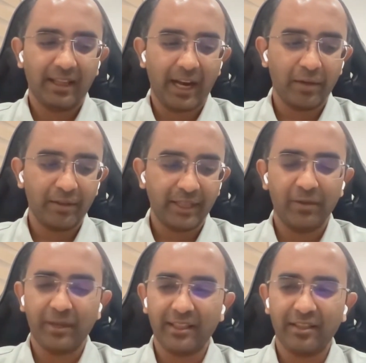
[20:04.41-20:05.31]
I don't think
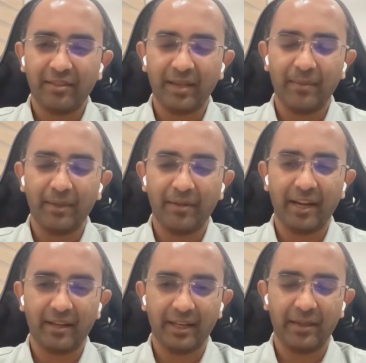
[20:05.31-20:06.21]
you get the same in
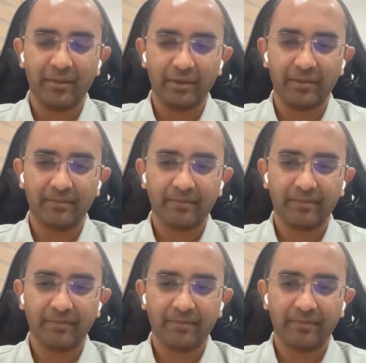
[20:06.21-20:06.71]
React Native though.